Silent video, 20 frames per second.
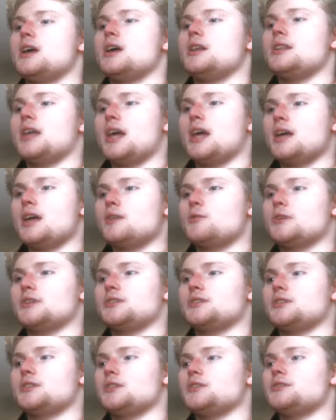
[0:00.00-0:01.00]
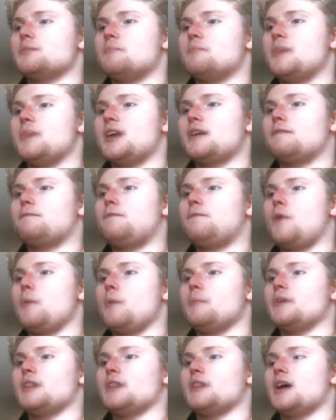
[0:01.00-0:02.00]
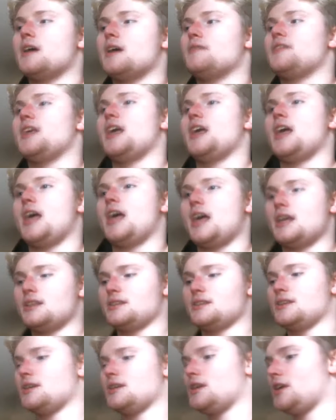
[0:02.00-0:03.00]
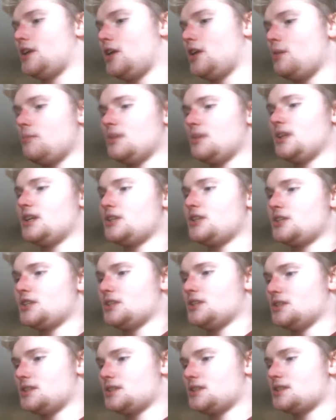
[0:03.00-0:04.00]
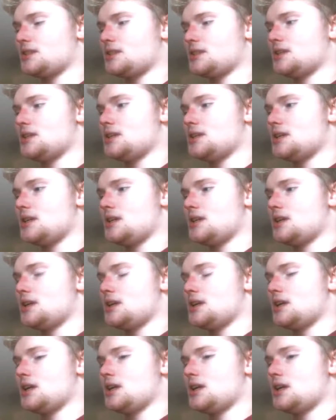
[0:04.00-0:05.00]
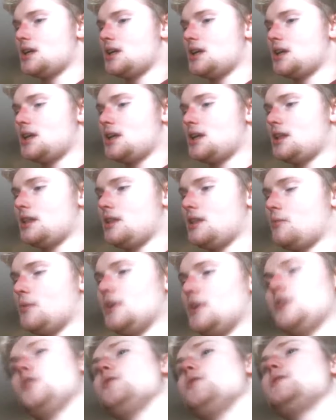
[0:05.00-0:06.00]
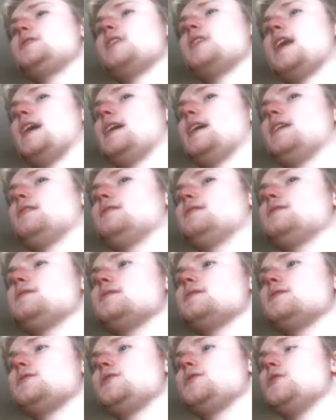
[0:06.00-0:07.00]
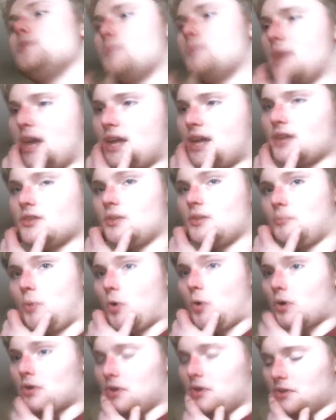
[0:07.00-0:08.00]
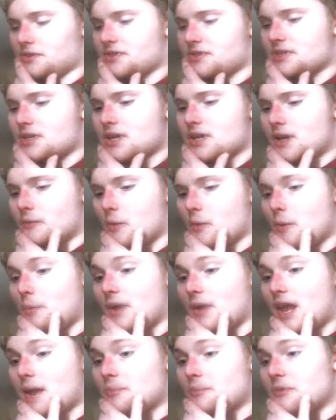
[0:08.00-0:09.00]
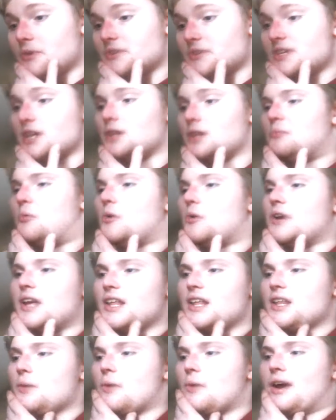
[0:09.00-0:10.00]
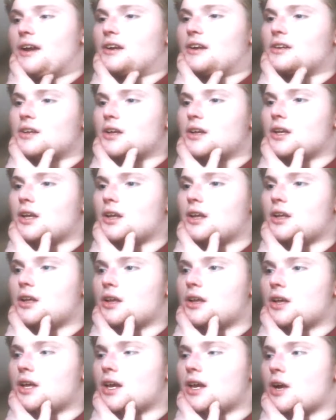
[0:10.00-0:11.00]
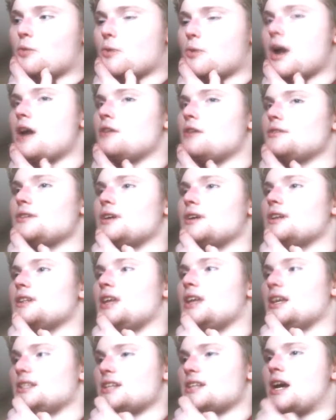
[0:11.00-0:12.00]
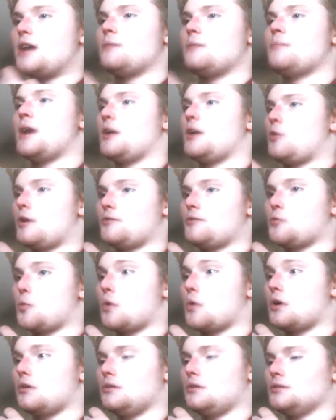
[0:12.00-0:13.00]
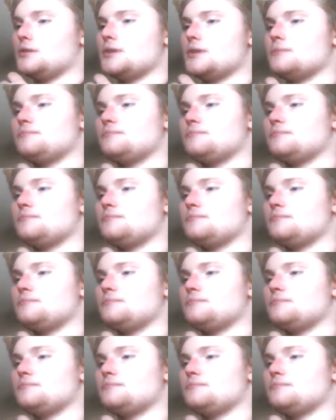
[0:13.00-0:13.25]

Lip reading: The end crystals make a formula of the end accumulations. We use that to make the portals. We'll be able to teleport anywhere around the entire Minecraft world.